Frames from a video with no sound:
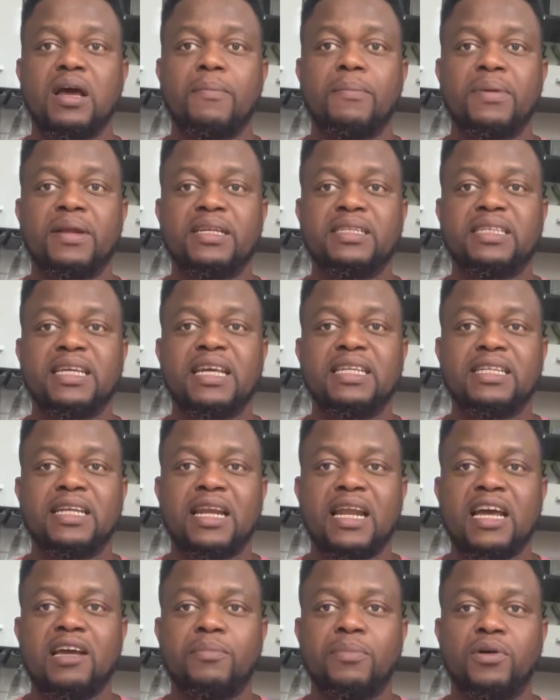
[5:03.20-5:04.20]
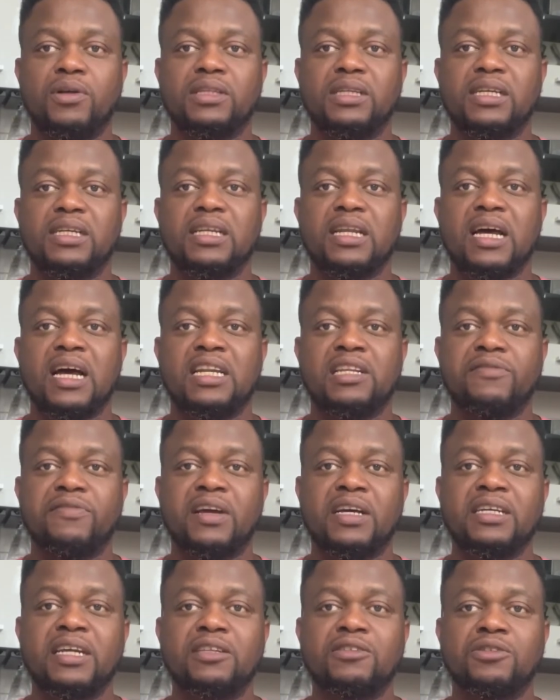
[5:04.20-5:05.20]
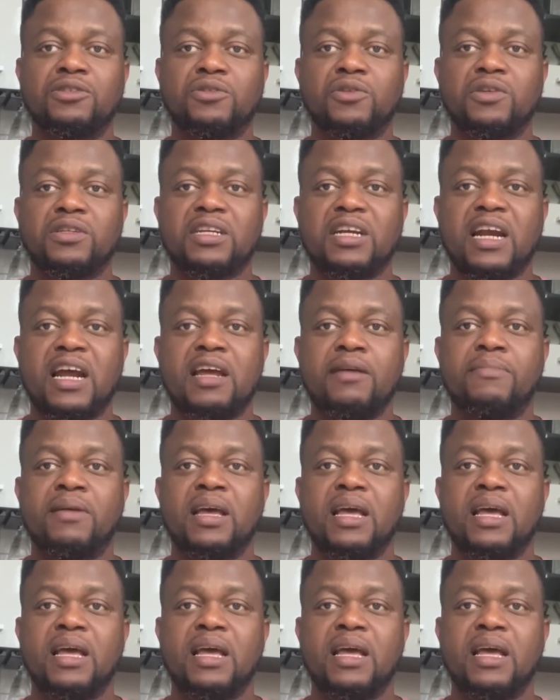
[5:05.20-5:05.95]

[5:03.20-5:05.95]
please hit the like button, and if you are yet to subscribe,